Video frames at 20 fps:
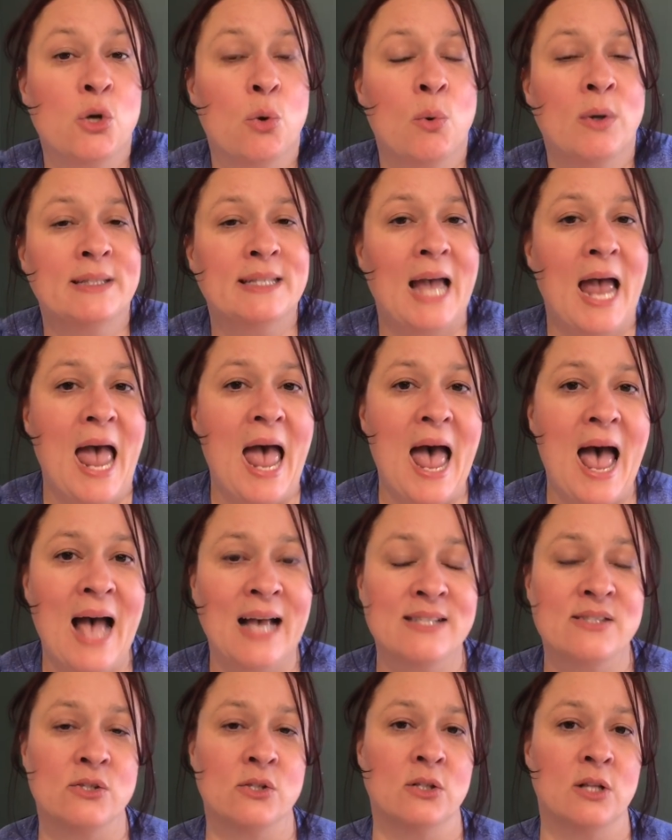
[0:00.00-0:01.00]
don't want the
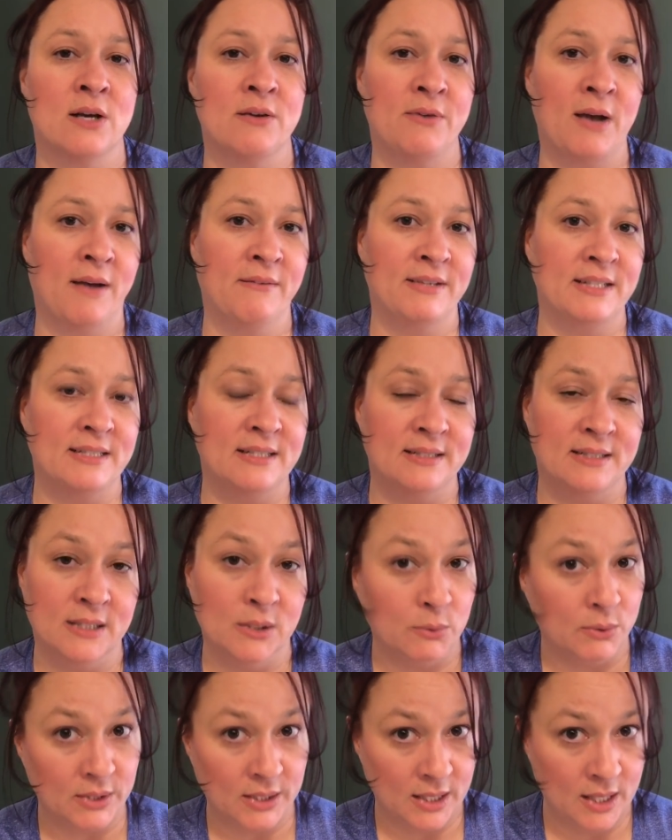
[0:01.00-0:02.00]
hassle of having to
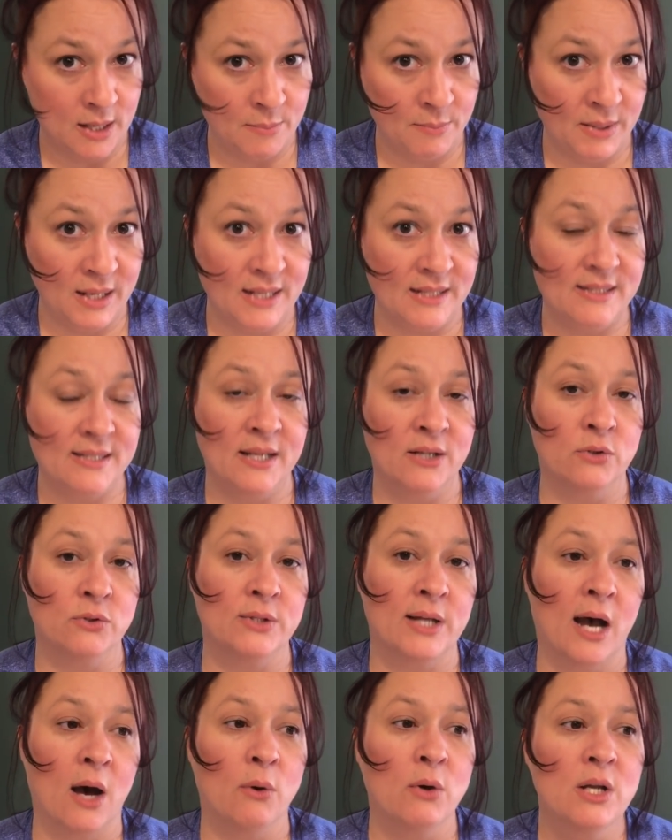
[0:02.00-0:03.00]
deal with it and being
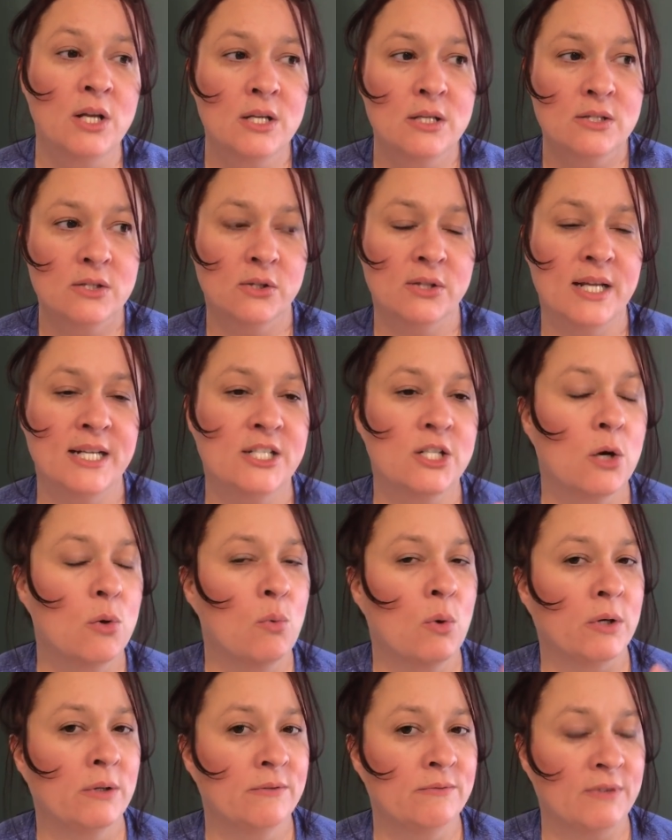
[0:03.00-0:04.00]
singled out. So they don't
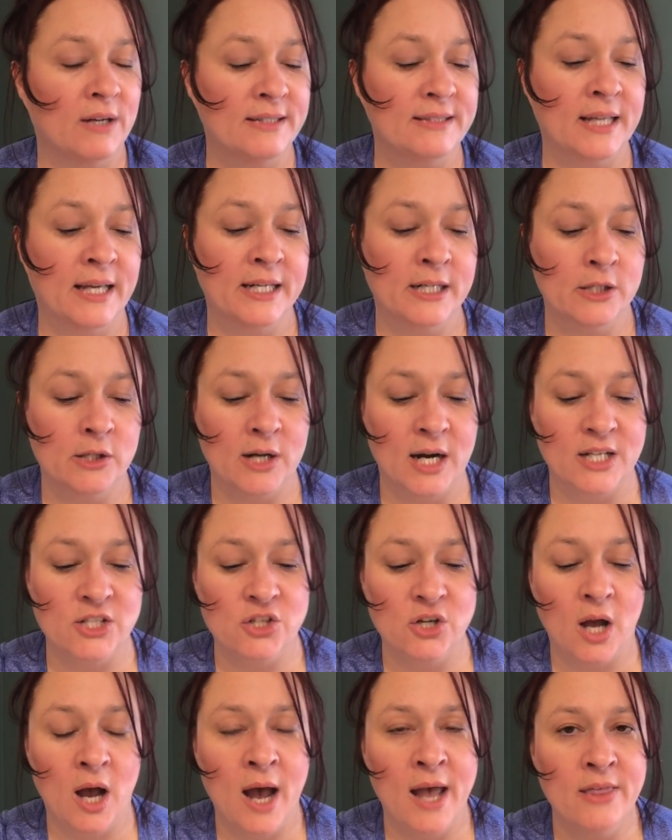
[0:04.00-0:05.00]
want to invite that
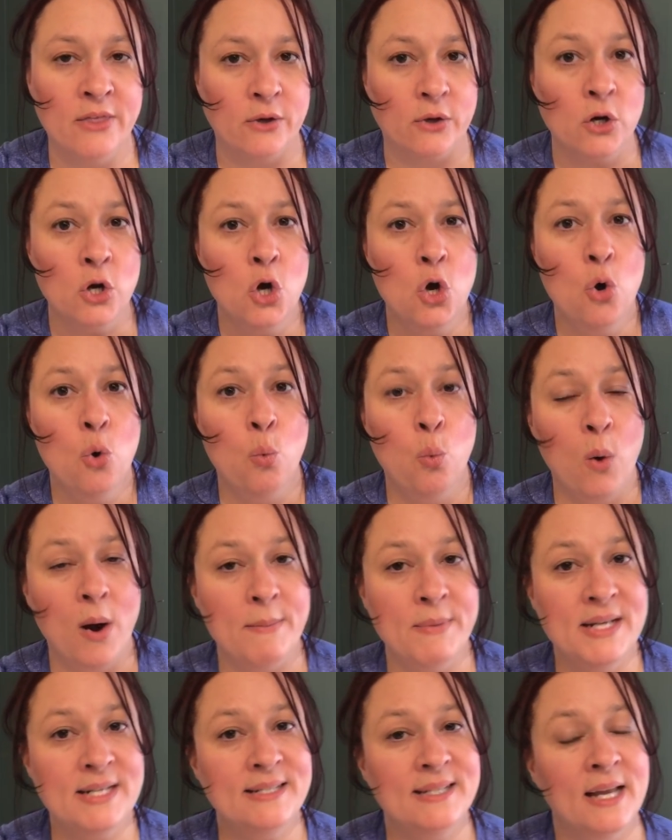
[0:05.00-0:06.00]
interaction either.
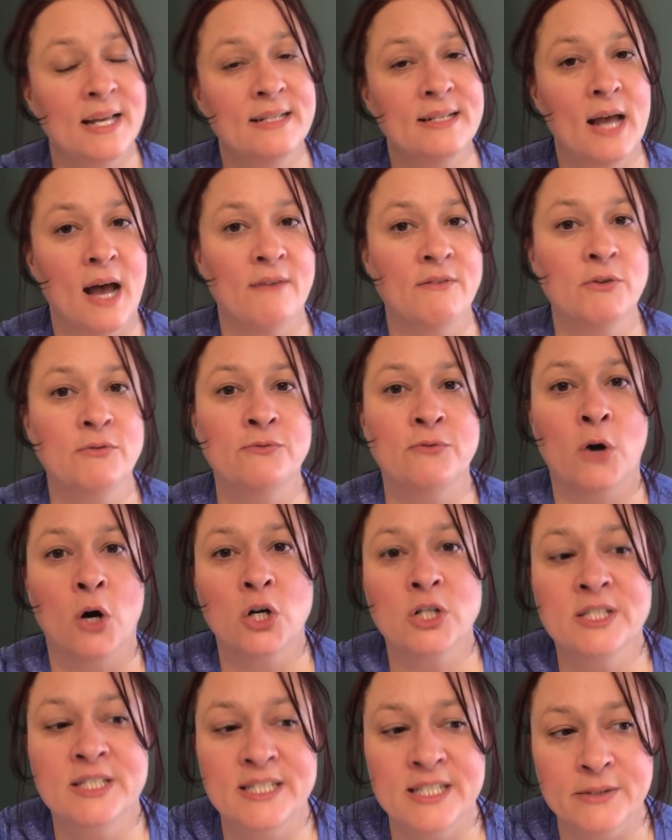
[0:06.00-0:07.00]
Women tend to have a
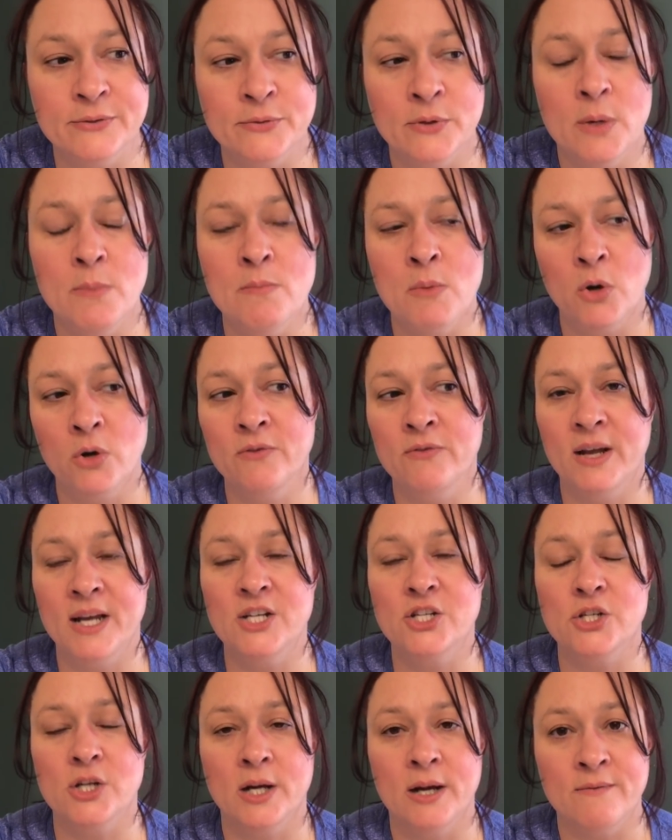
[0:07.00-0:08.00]
far different
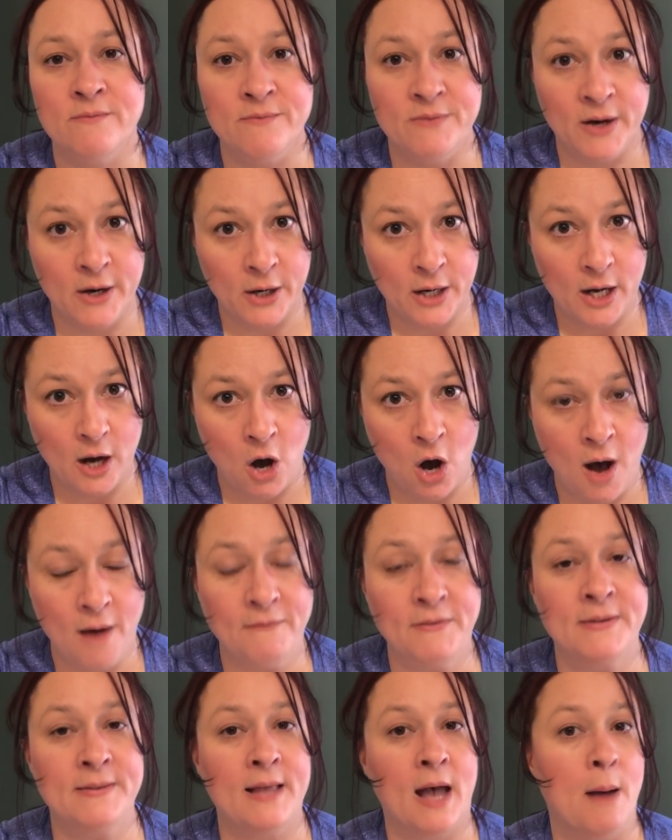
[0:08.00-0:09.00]
motivation and very
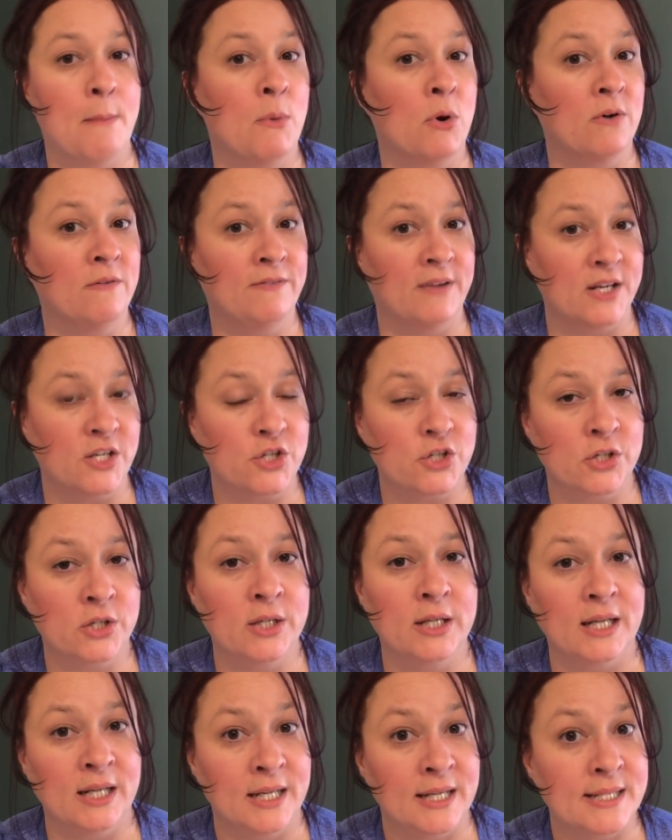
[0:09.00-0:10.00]
often that
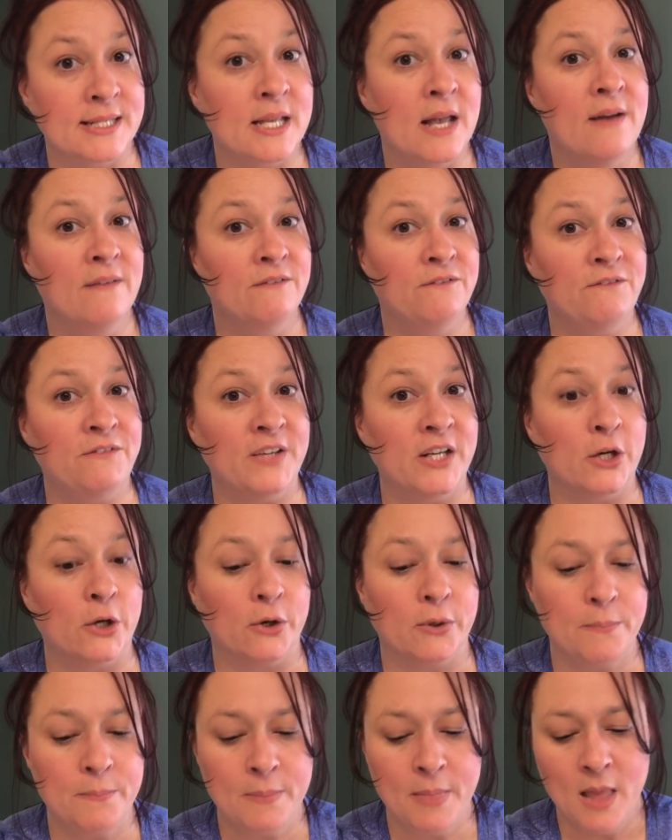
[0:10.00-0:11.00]
motivation is
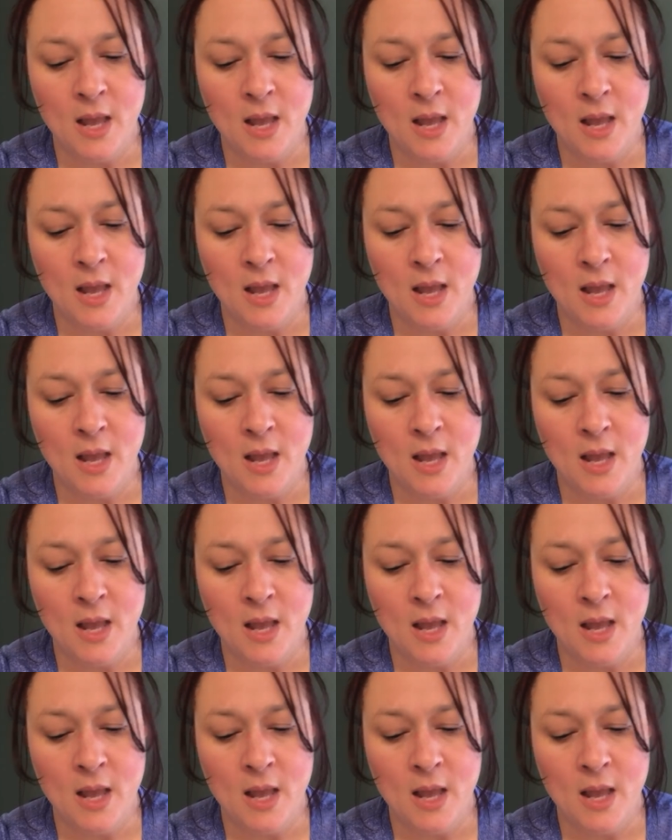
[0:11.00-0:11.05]
fear.